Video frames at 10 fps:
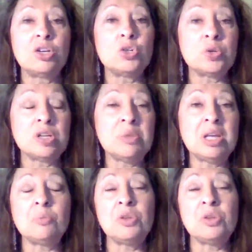
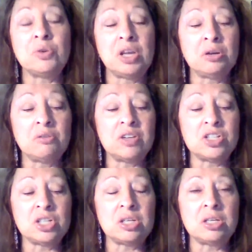dreaming with your inner
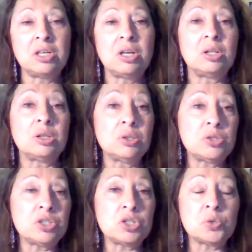vision,
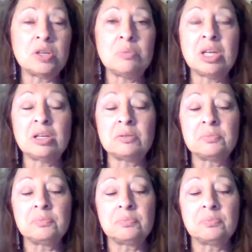lucid dreaming.
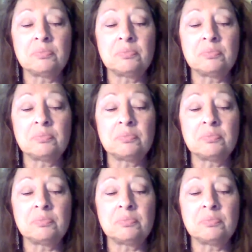